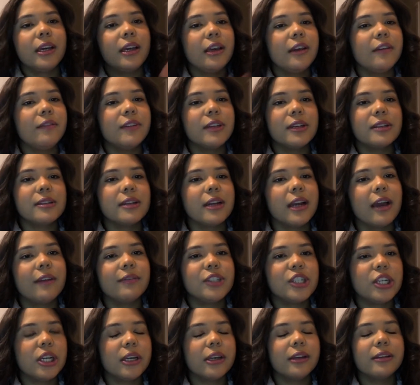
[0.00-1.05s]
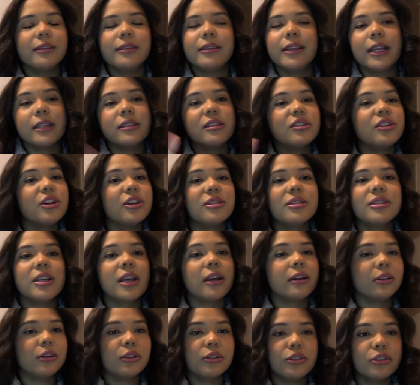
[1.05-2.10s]
If it doesn't have chicken, that's not
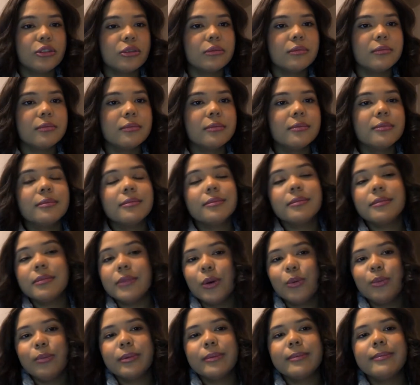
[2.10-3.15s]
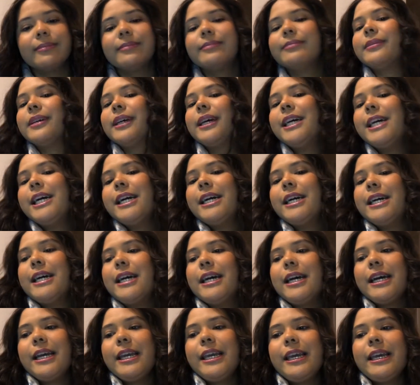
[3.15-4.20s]
sancocho. Nope.
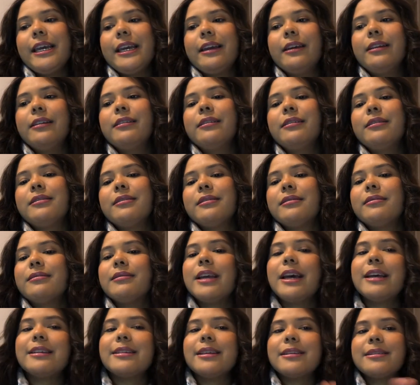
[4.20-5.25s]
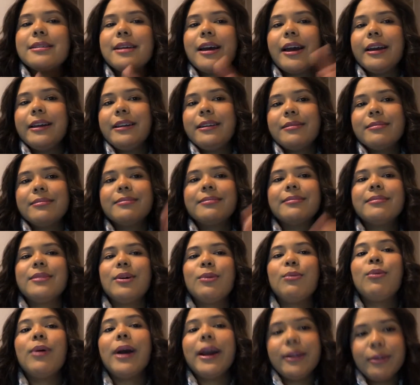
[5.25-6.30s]
And as a side,
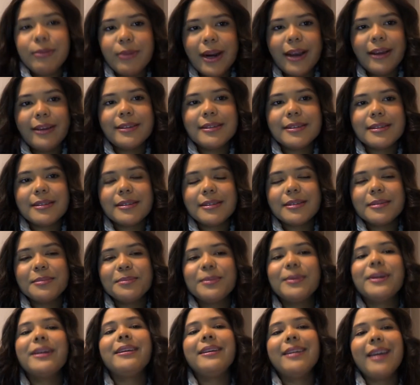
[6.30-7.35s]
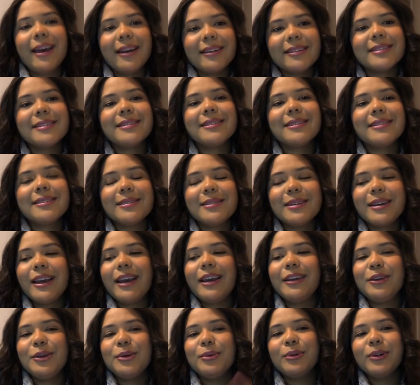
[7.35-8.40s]
white rice. Yes,
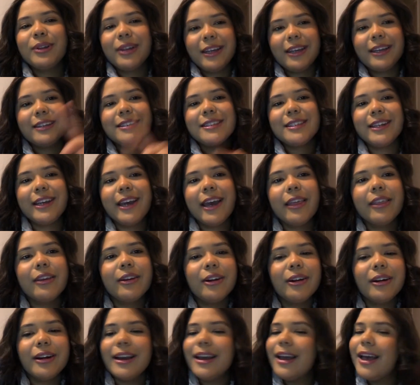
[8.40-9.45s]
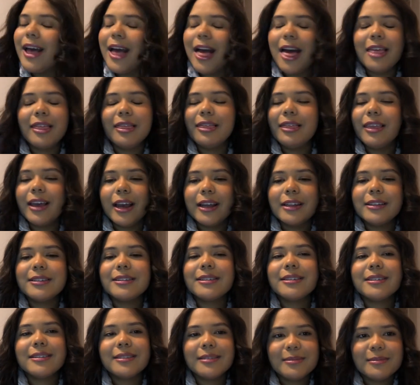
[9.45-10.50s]
and you will eat it together.
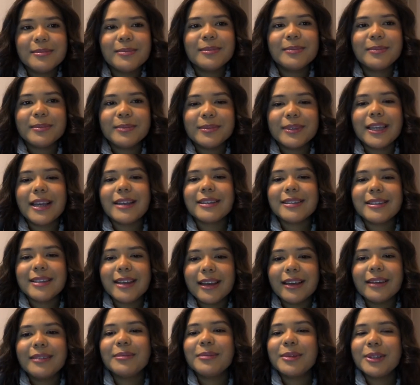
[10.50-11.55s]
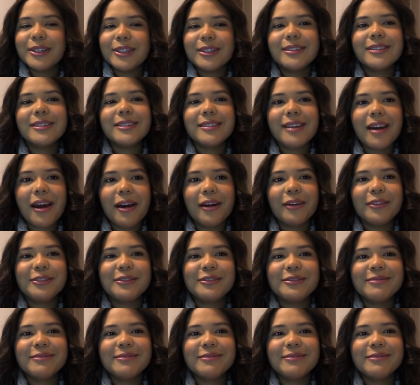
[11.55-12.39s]
That's that's the good stuff.